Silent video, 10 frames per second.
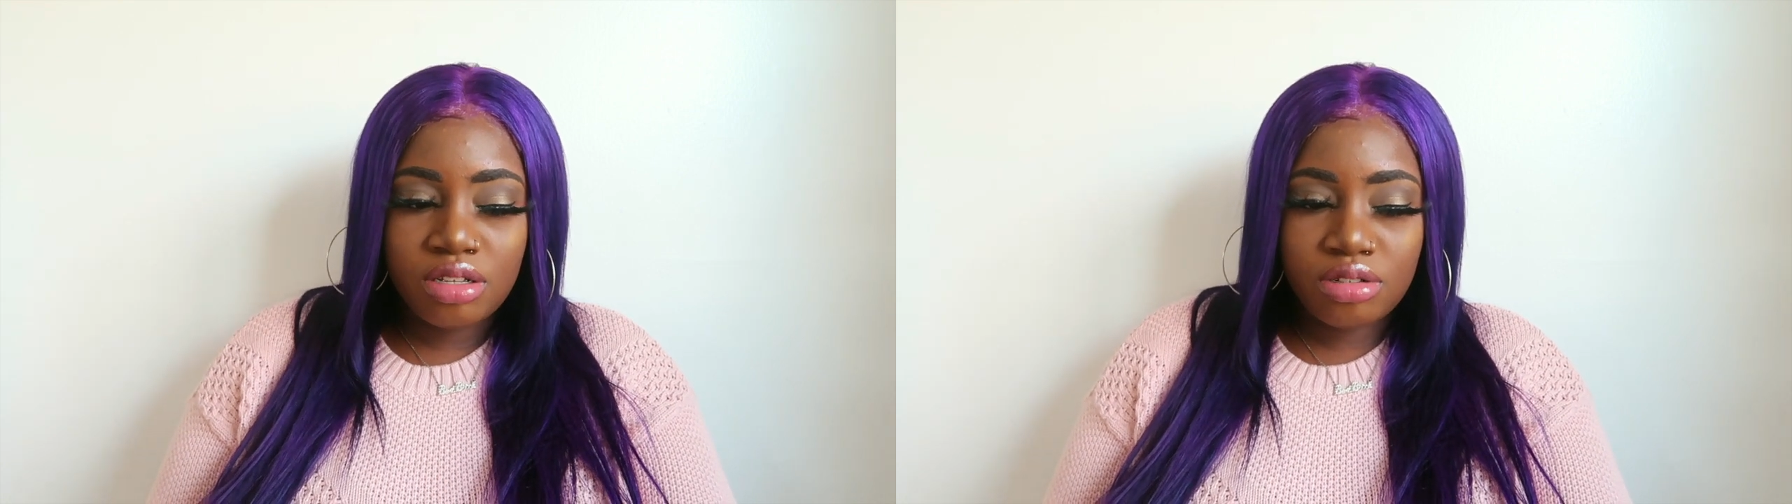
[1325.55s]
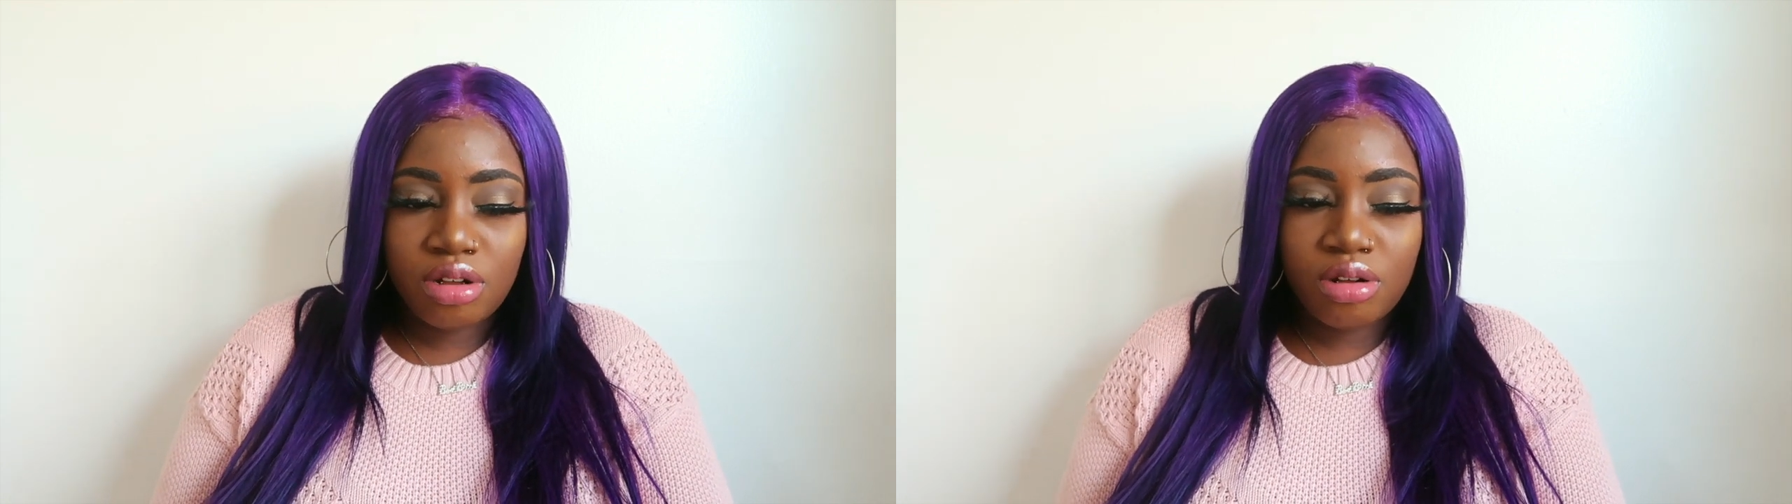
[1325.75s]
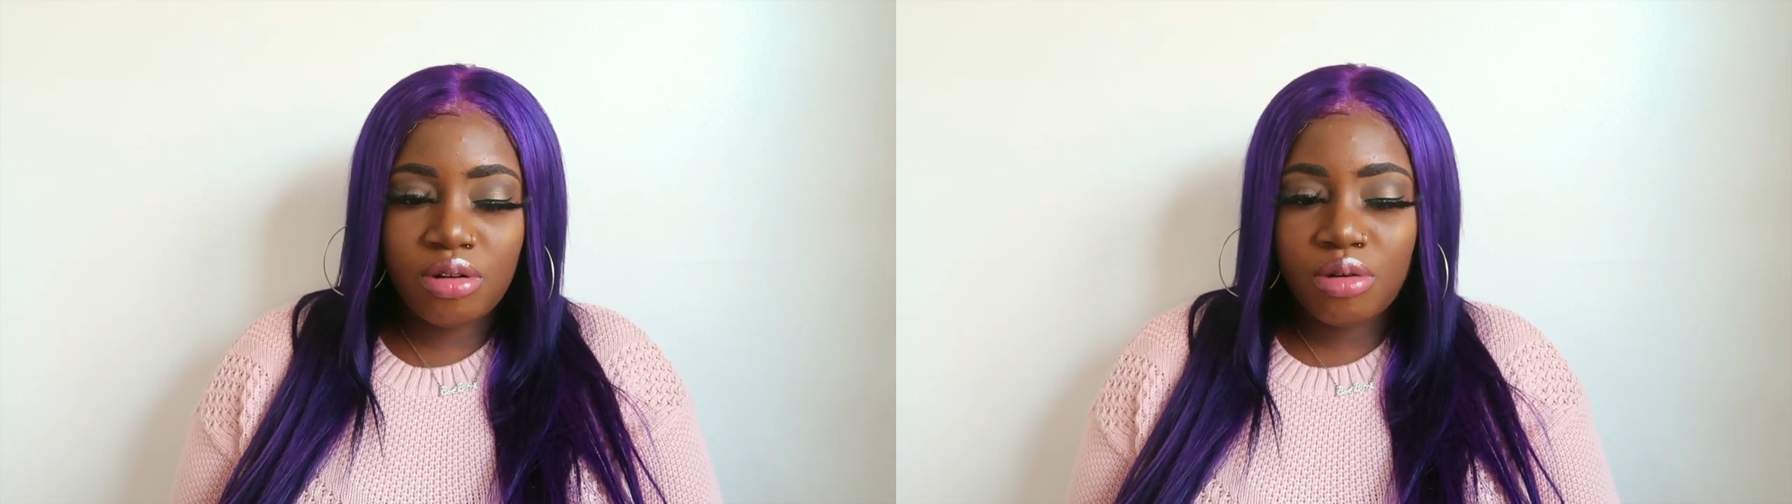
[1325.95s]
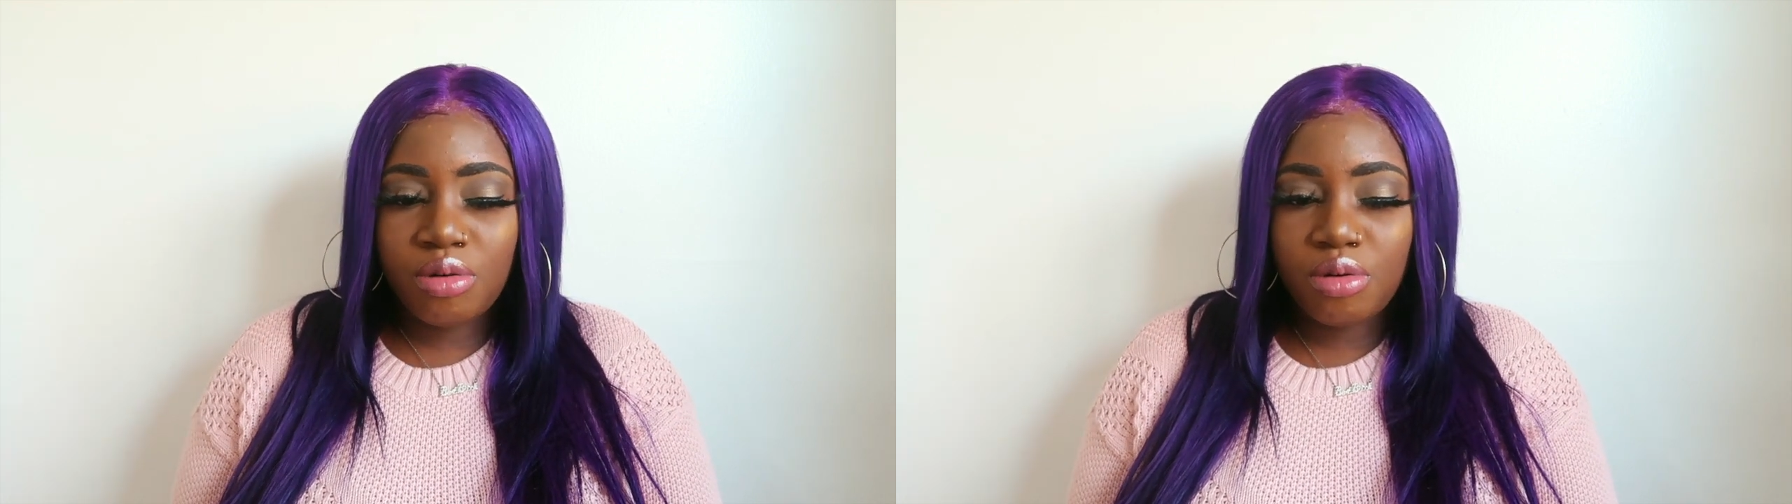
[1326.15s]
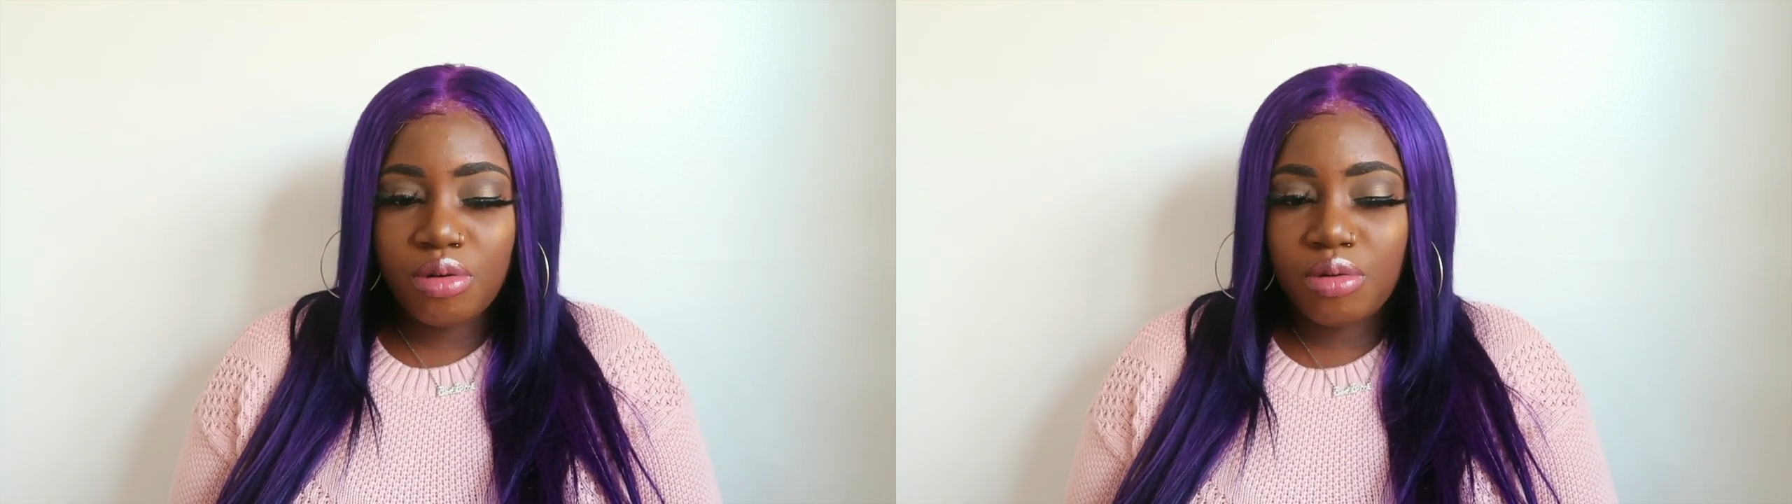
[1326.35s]

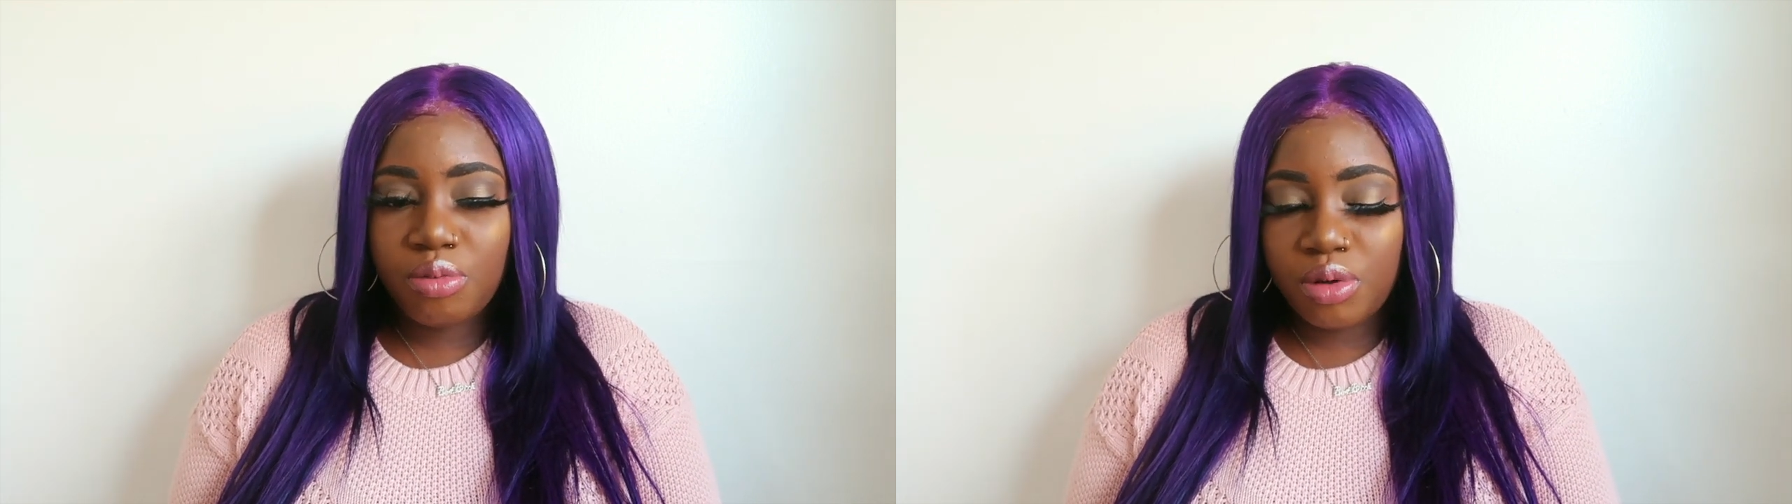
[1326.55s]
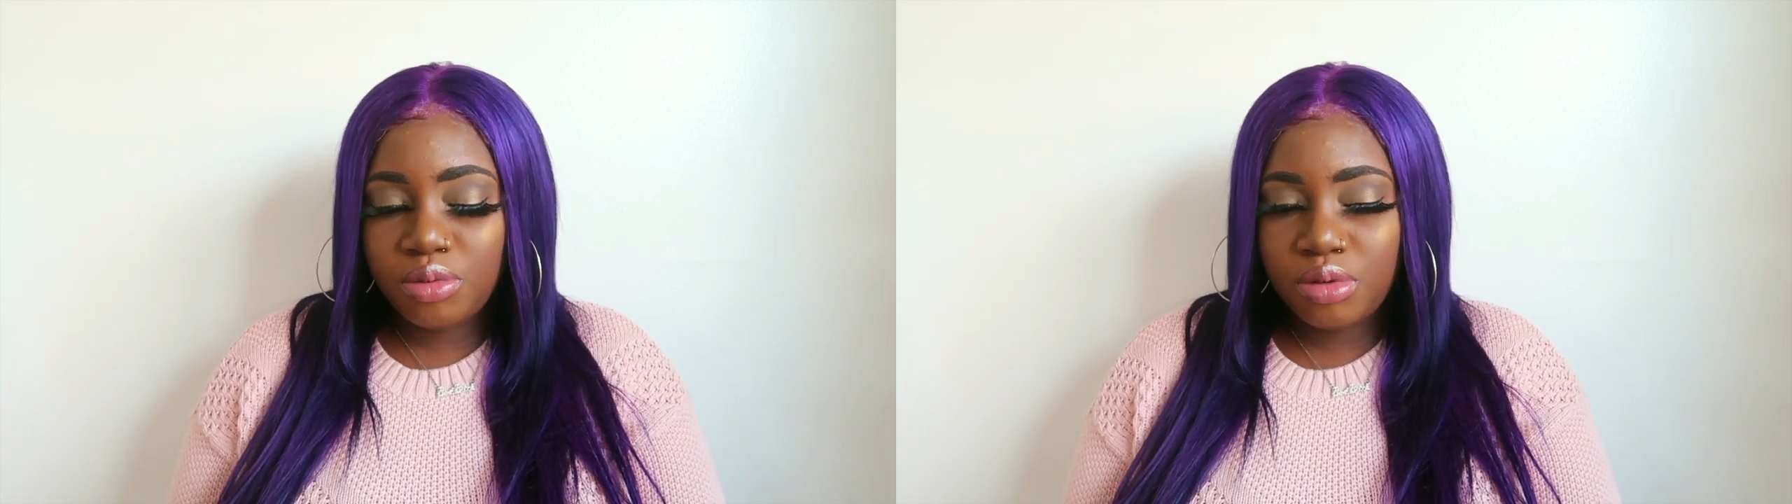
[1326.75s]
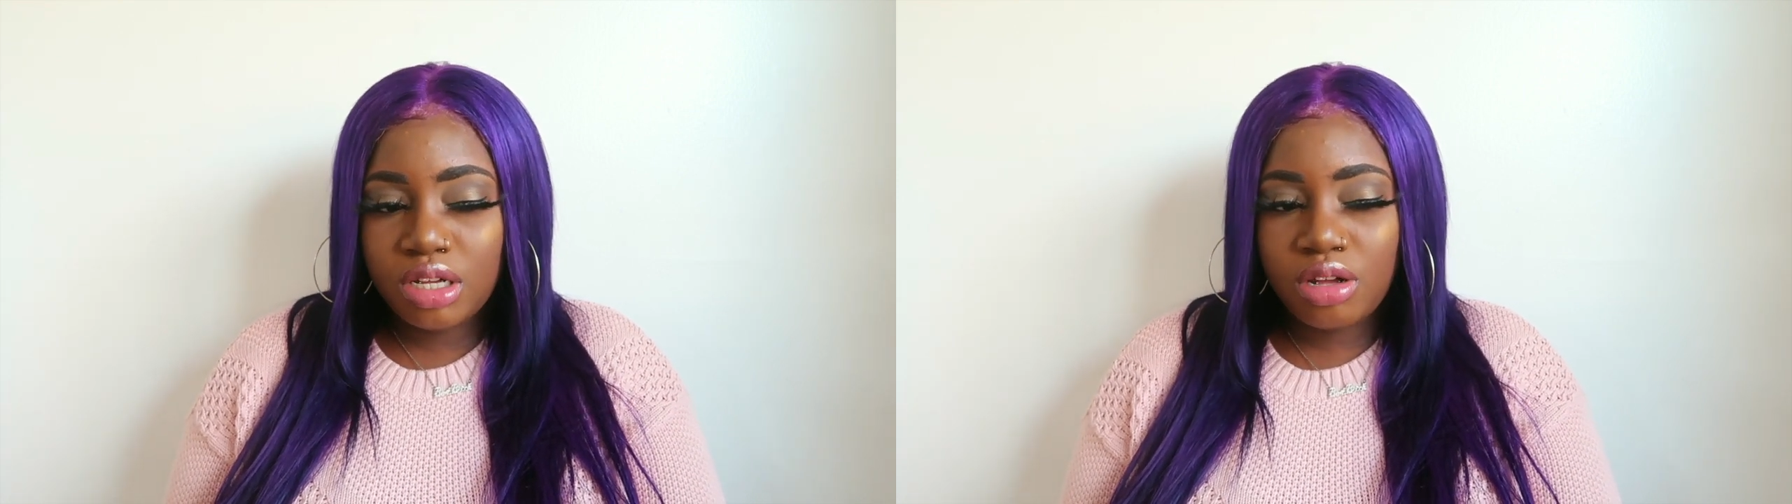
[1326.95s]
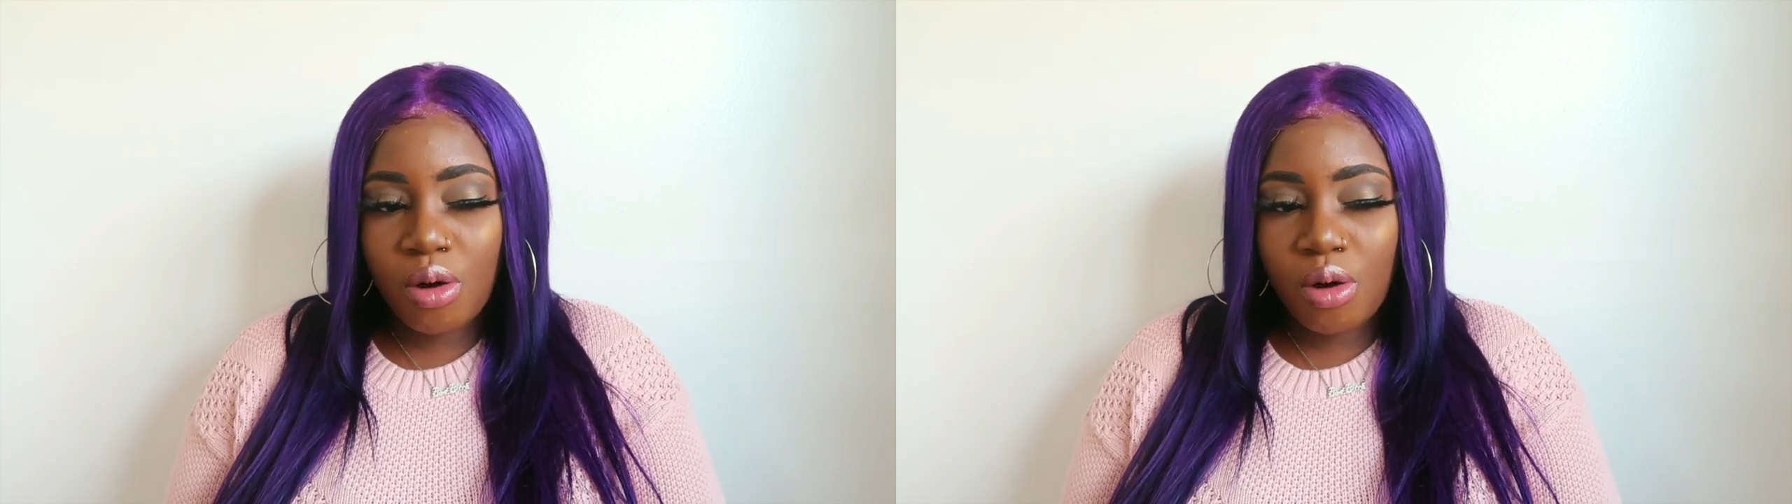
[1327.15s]
So when we